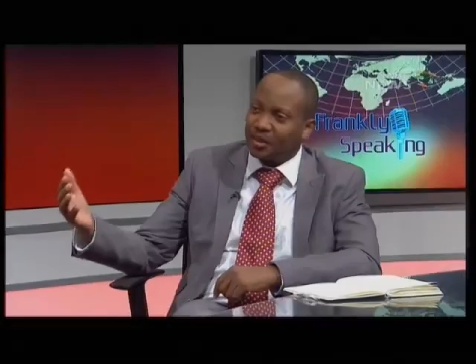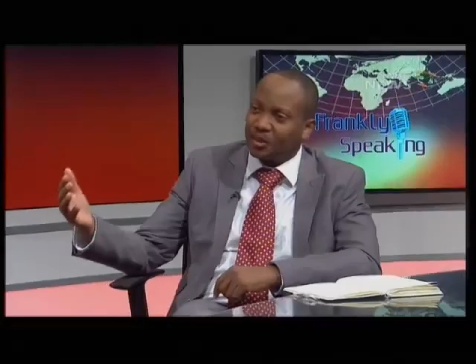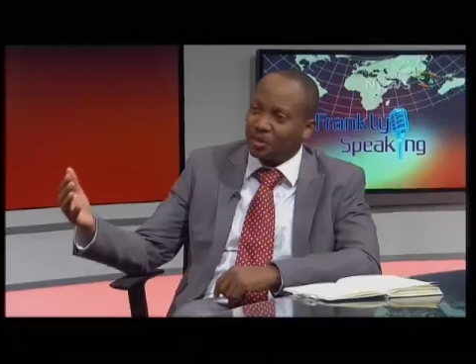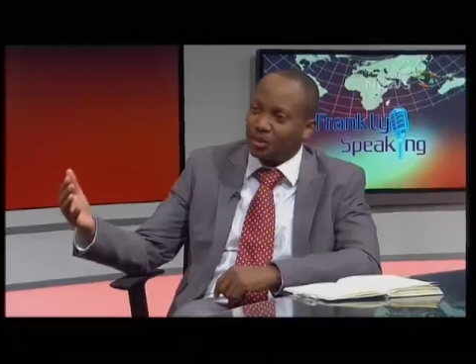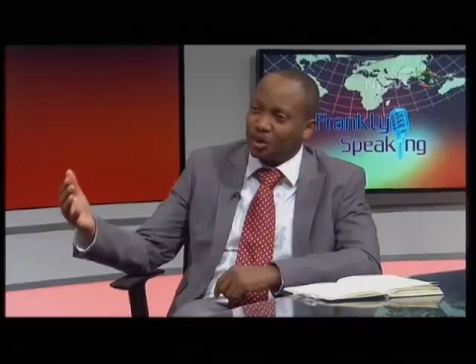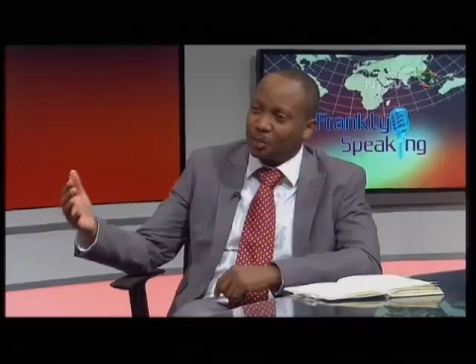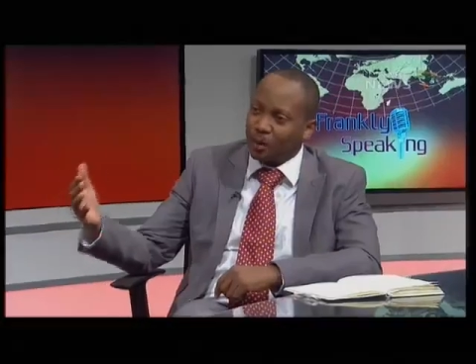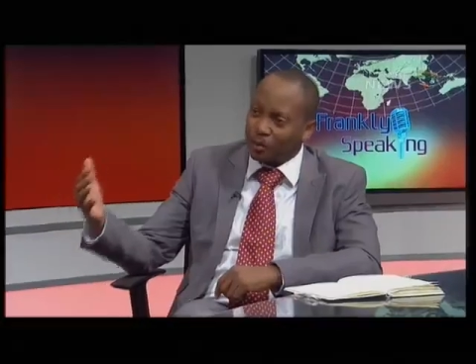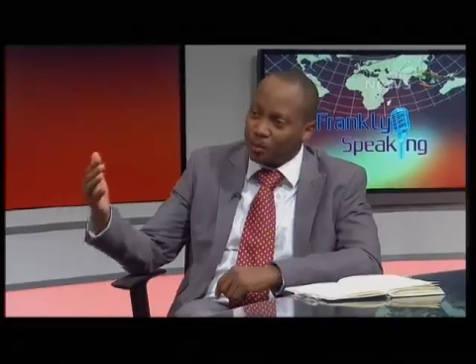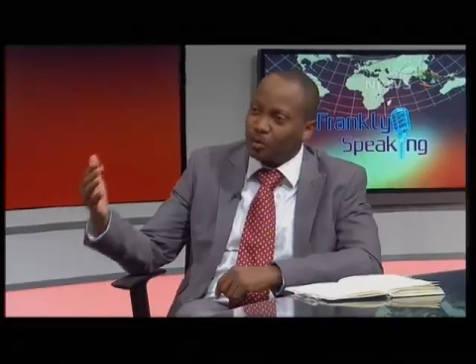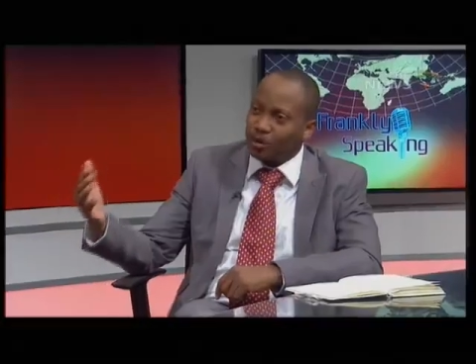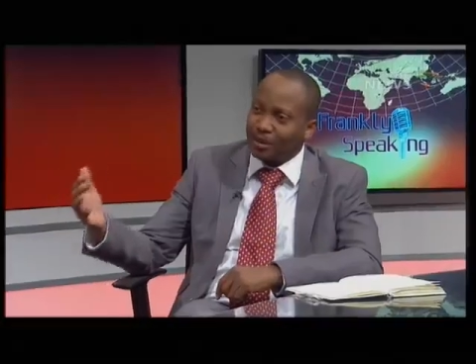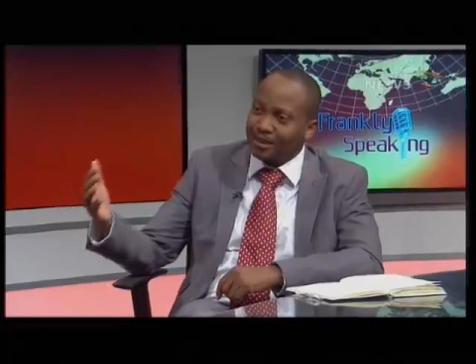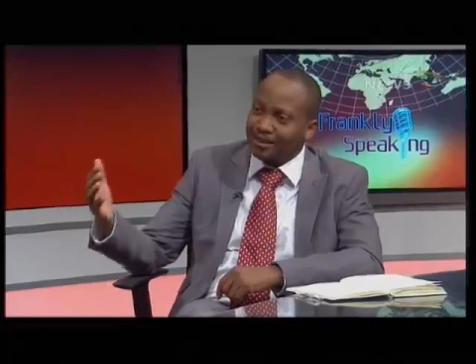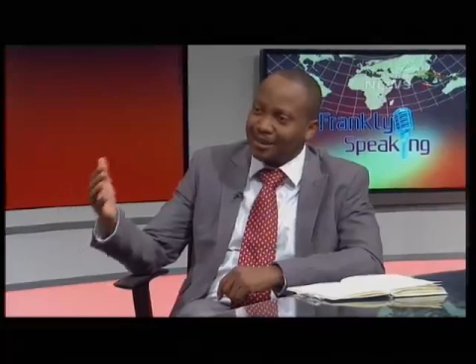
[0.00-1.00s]
A public
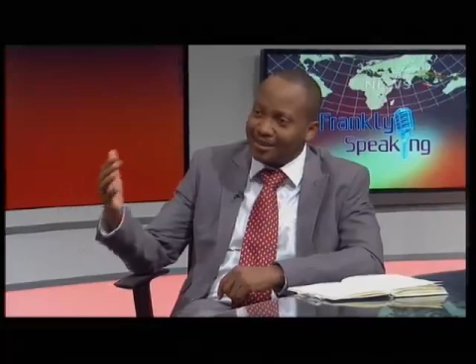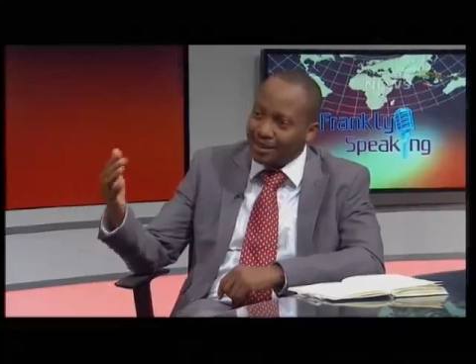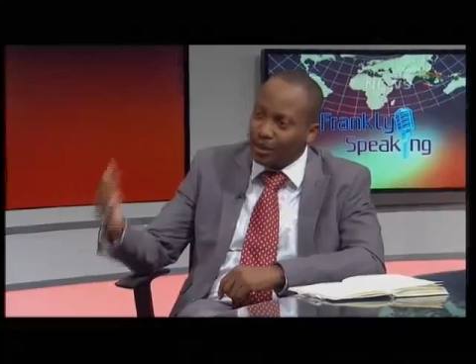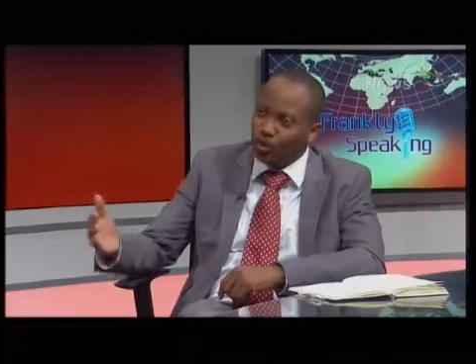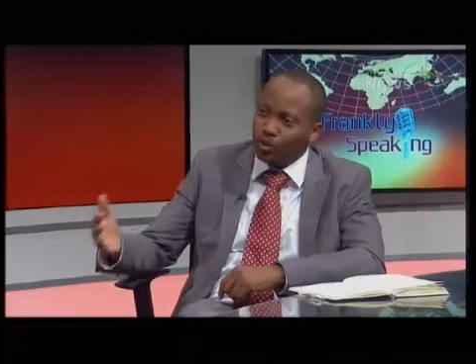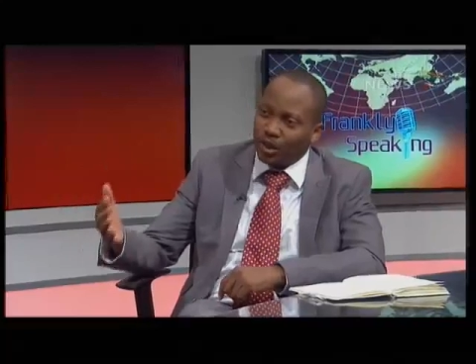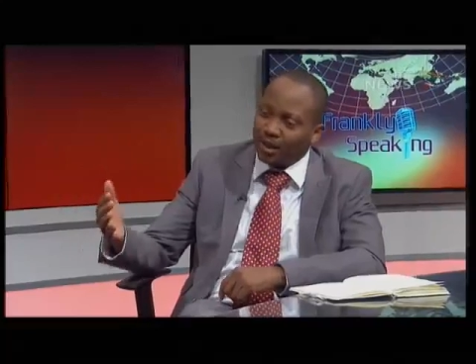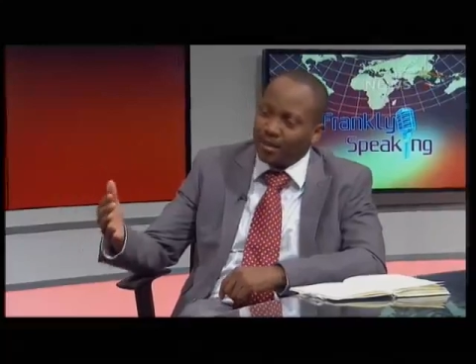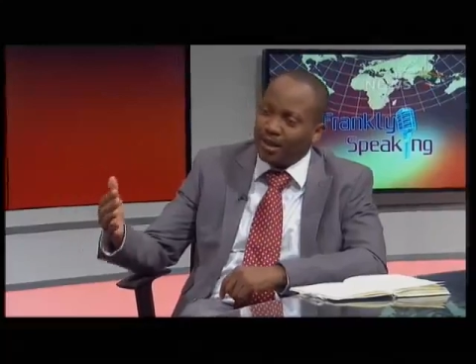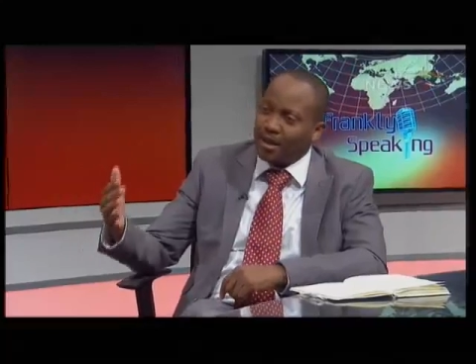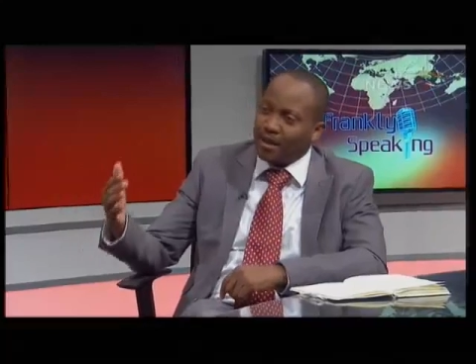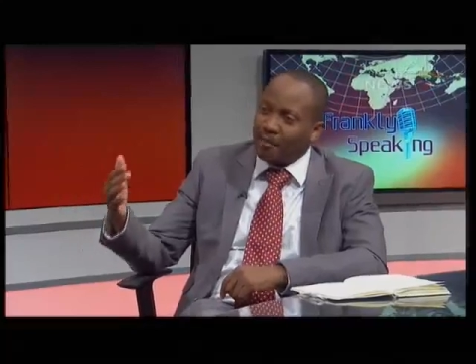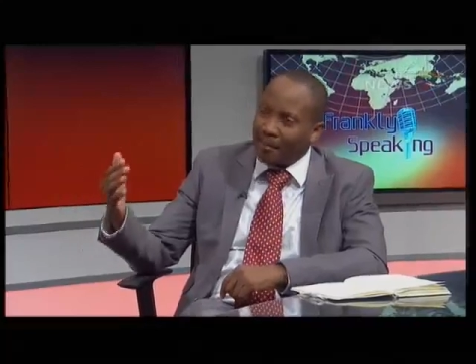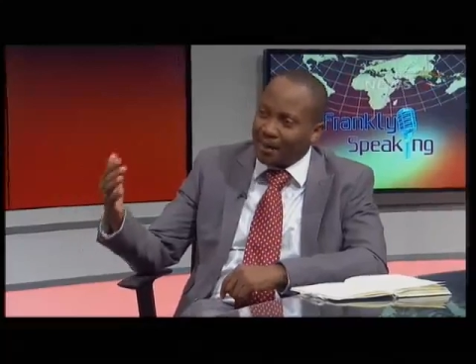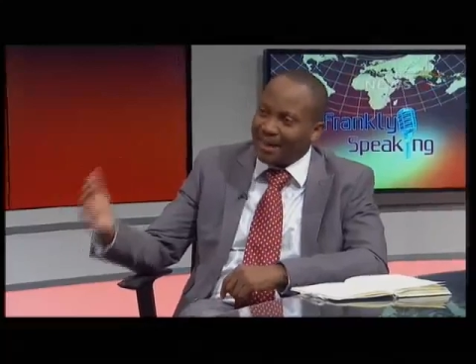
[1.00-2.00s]
protector really look at
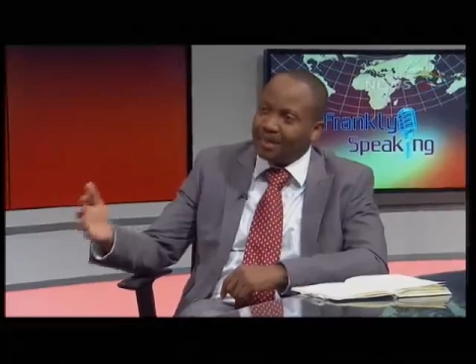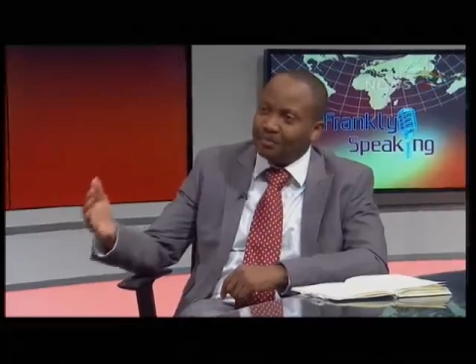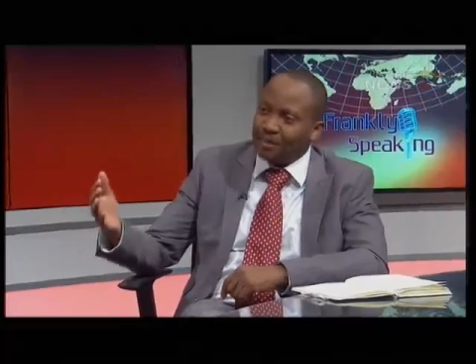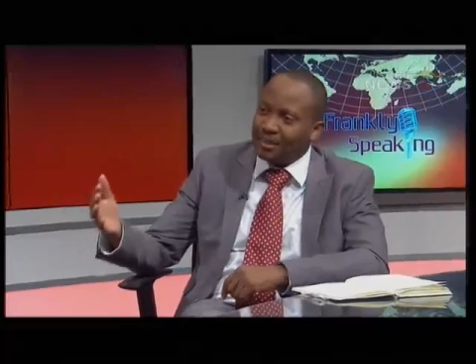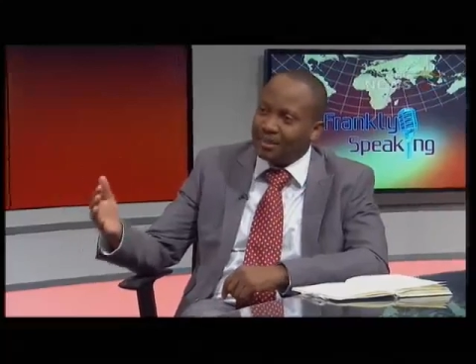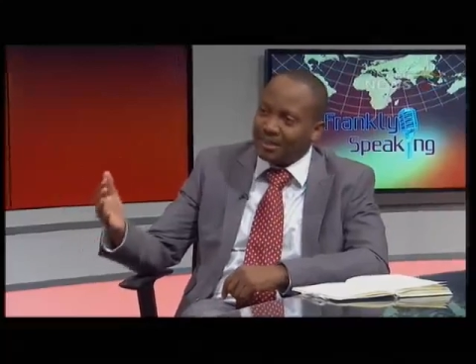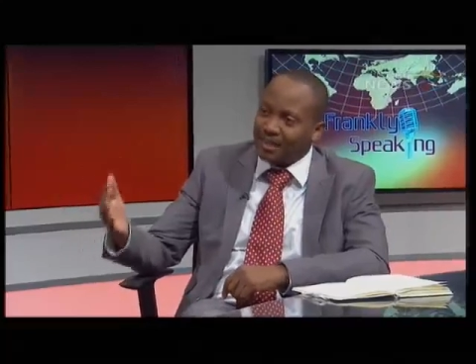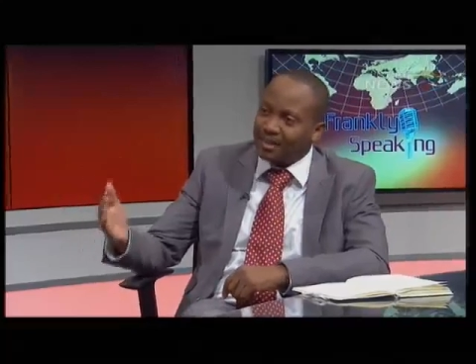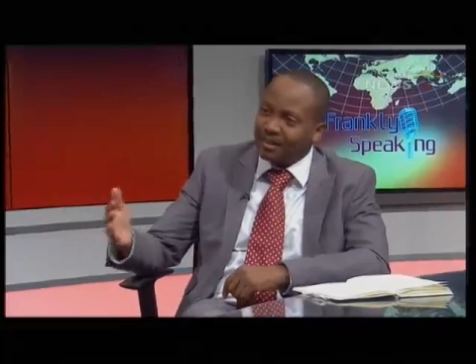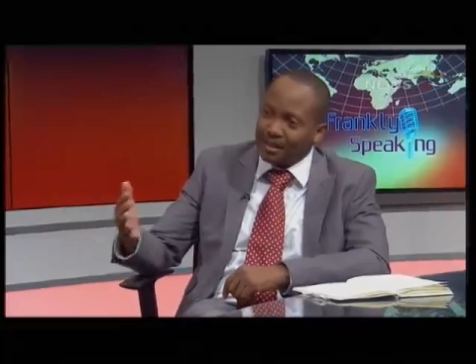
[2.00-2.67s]
maladministration